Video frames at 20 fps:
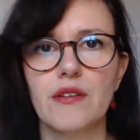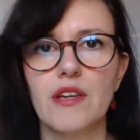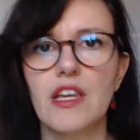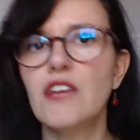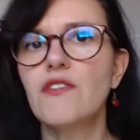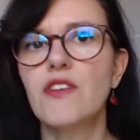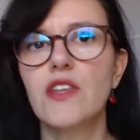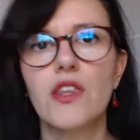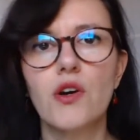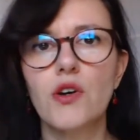
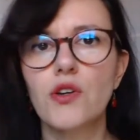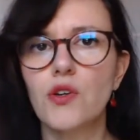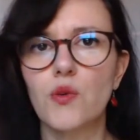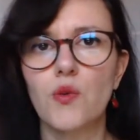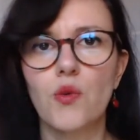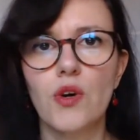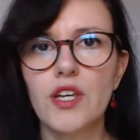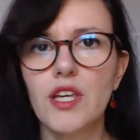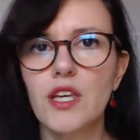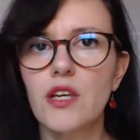Even though you're
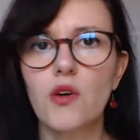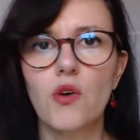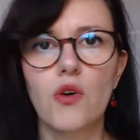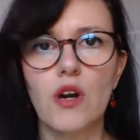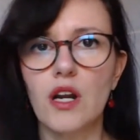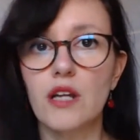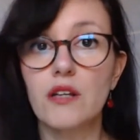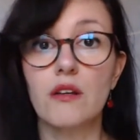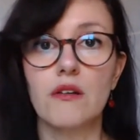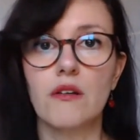walking or,
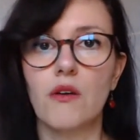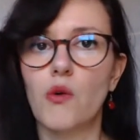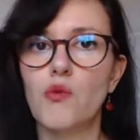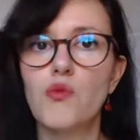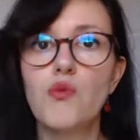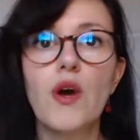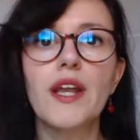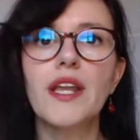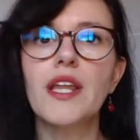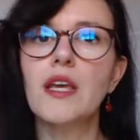I don't know,
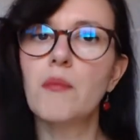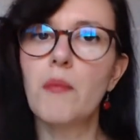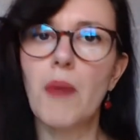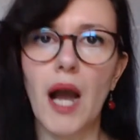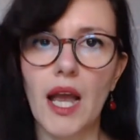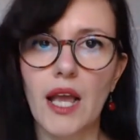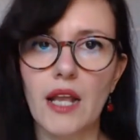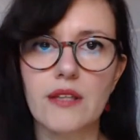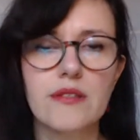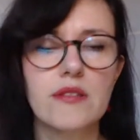running
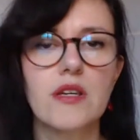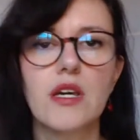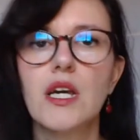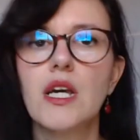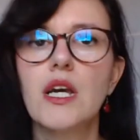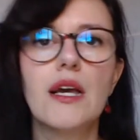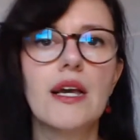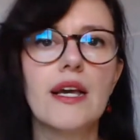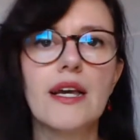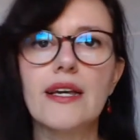miles,
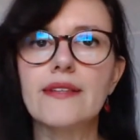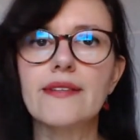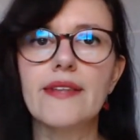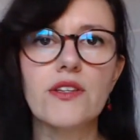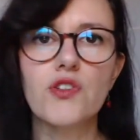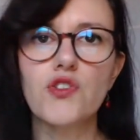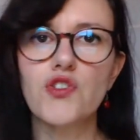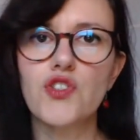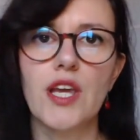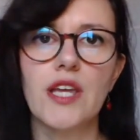it
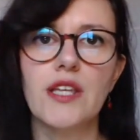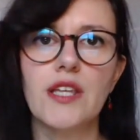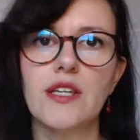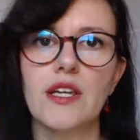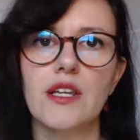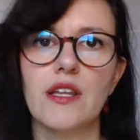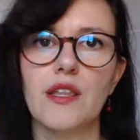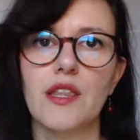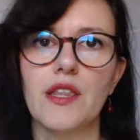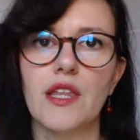doesn't change
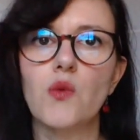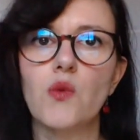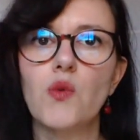anything.